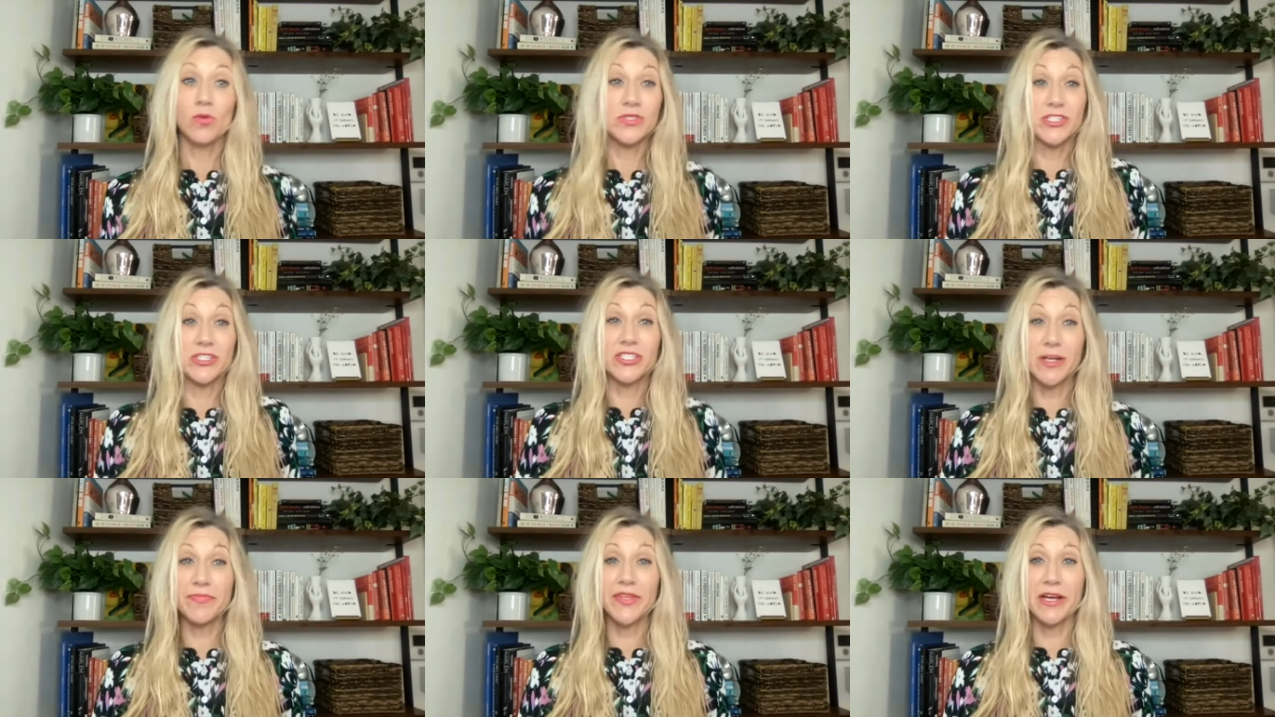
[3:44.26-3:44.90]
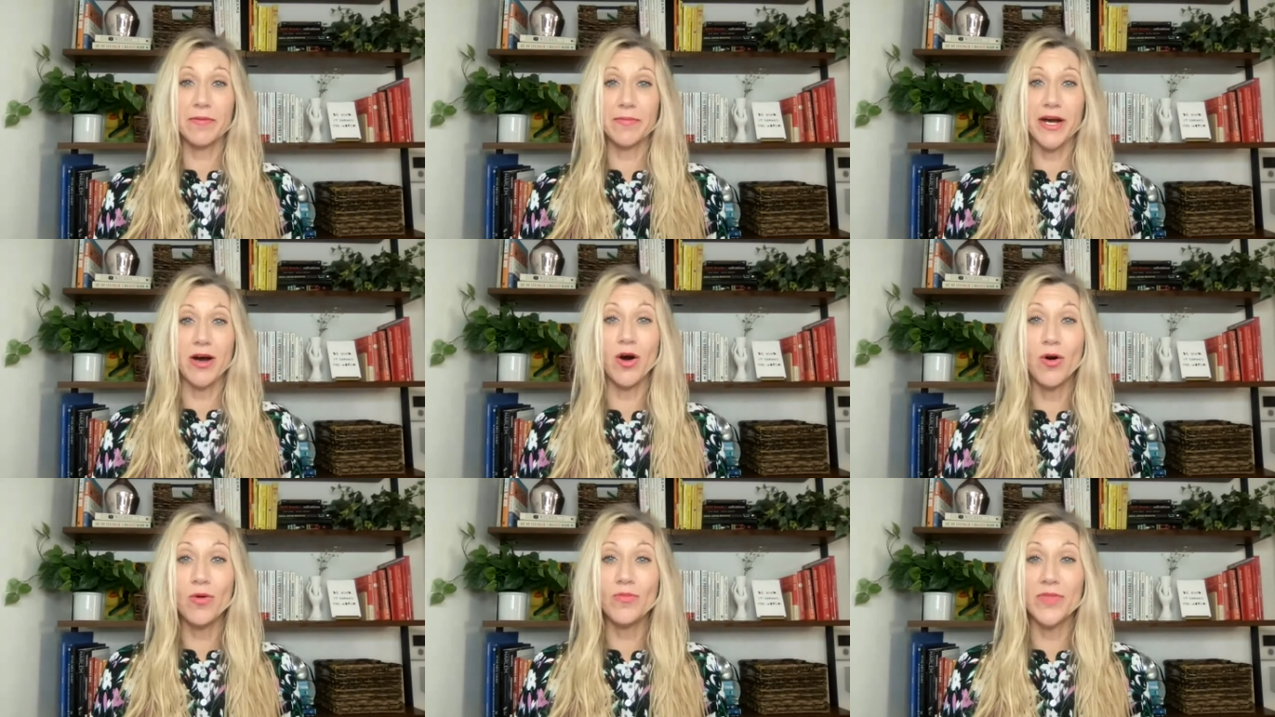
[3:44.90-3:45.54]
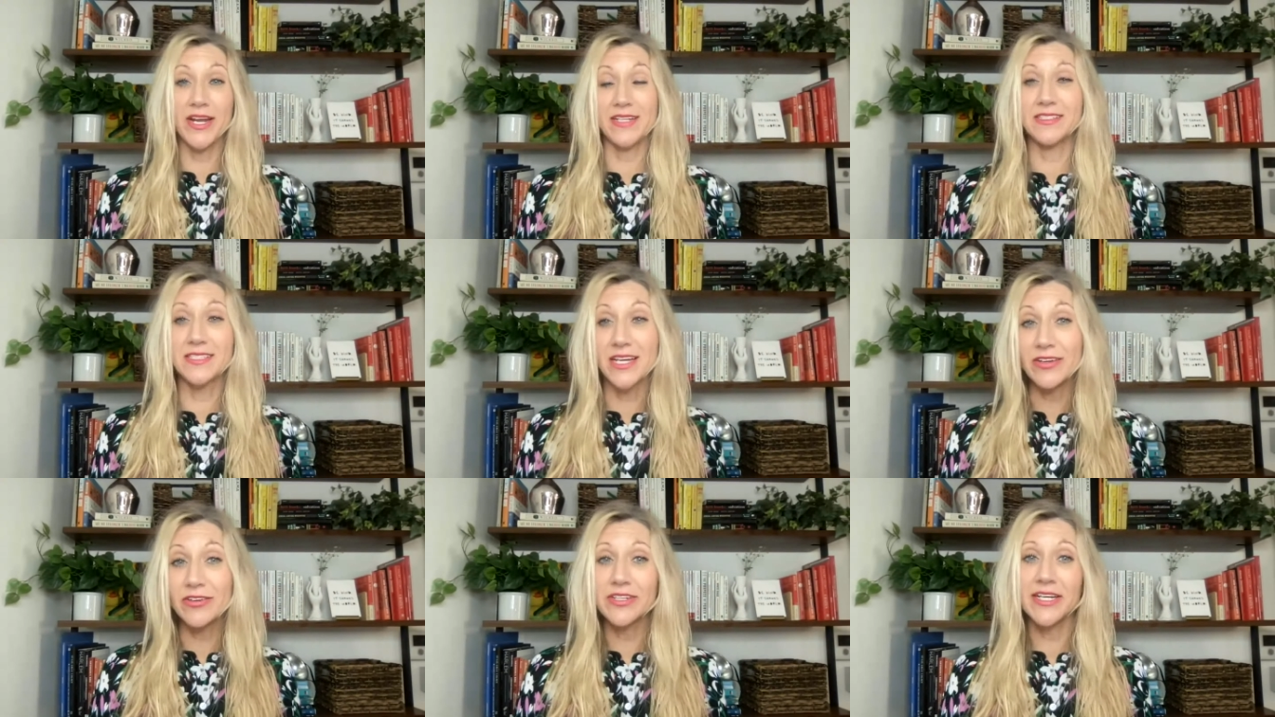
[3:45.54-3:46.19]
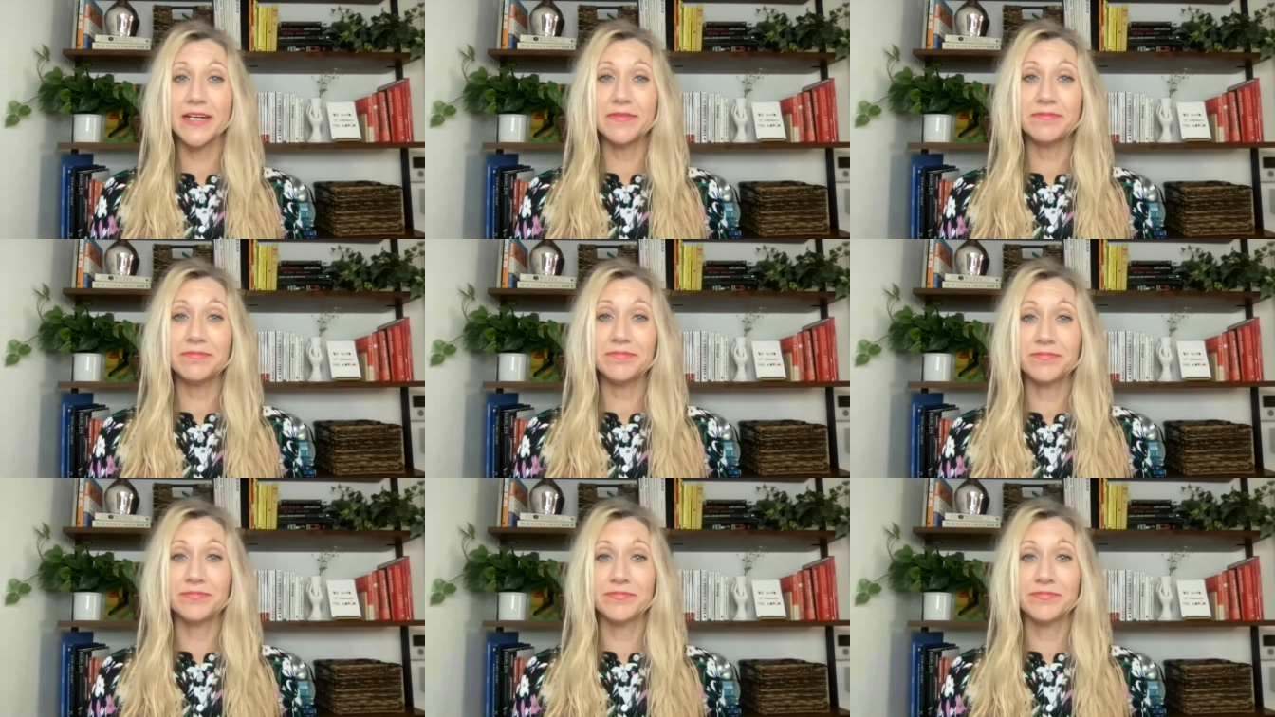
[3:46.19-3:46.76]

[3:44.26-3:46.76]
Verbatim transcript: Was there something about home that unsettled him?